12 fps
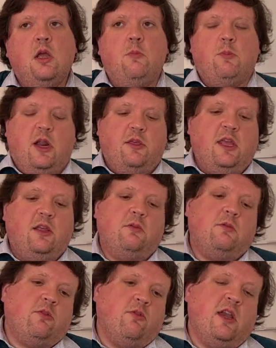but I
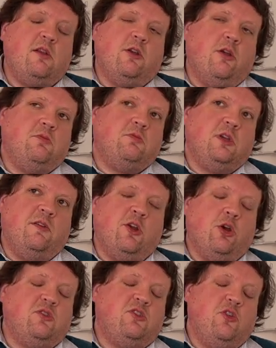think three, if you've
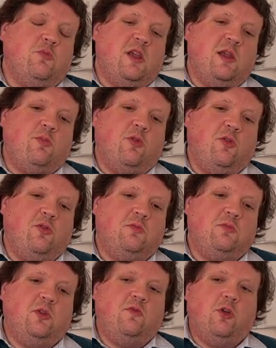got two people
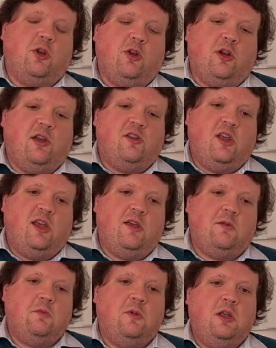who've got a good idea
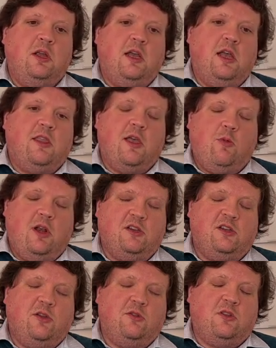and they're willing
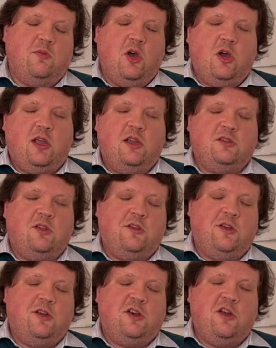to use the market as the
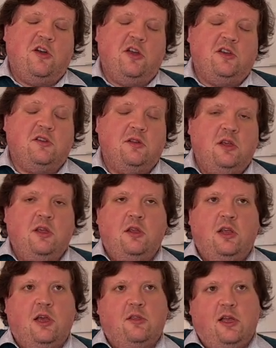third guide,
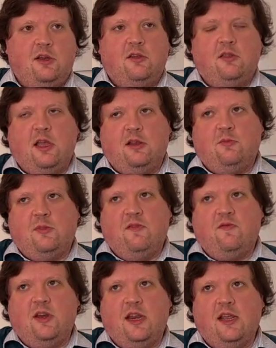yeah, that
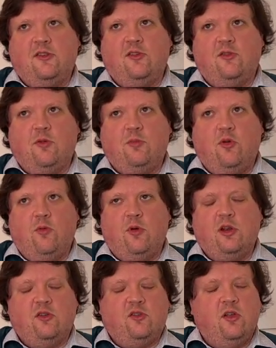definitely gets you to a point where you
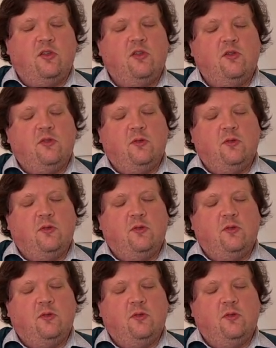can start to do some